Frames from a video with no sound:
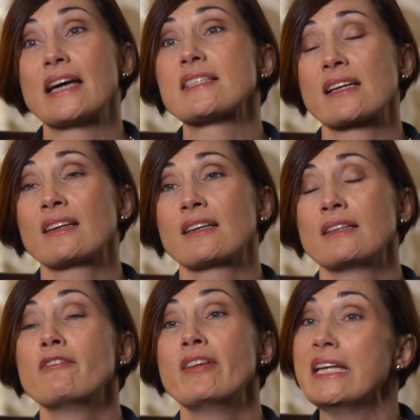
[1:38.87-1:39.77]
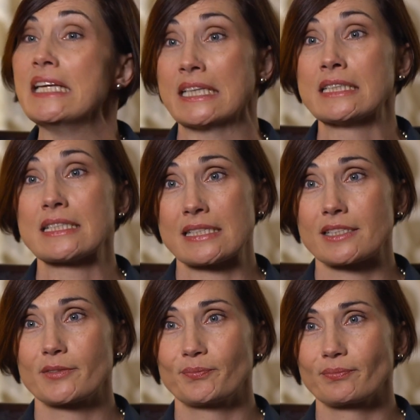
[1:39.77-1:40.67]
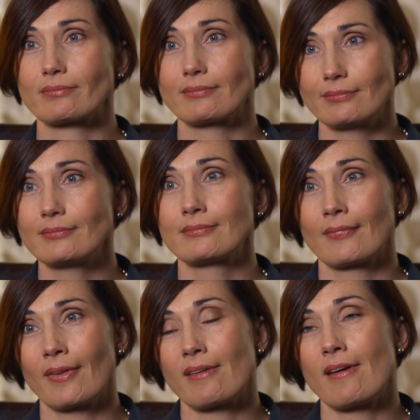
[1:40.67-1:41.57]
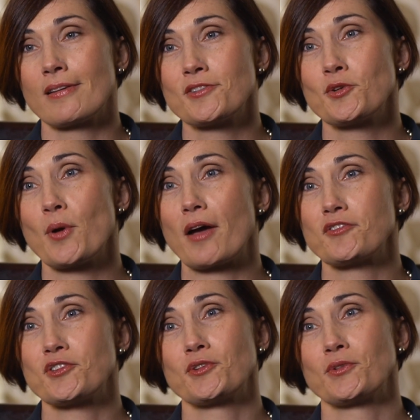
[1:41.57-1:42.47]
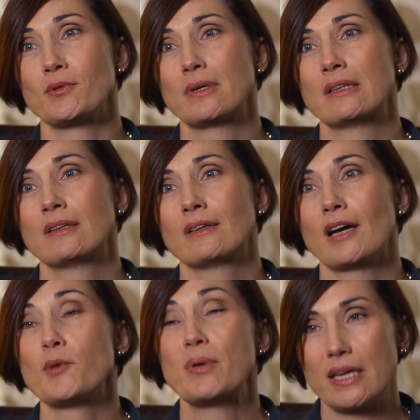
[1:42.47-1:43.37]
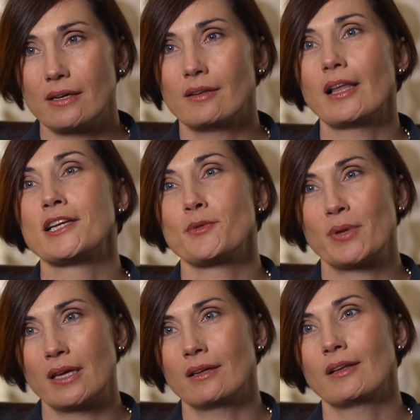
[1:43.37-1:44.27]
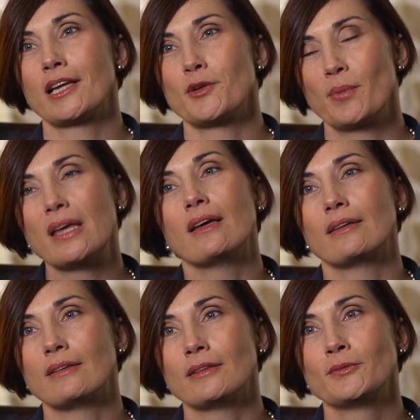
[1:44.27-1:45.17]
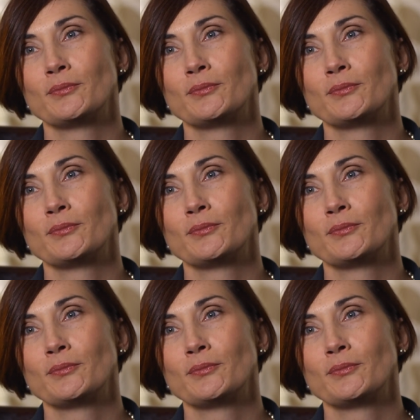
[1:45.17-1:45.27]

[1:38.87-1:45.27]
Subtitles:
That's a convenience. And you have to appeal and appeal and appeal.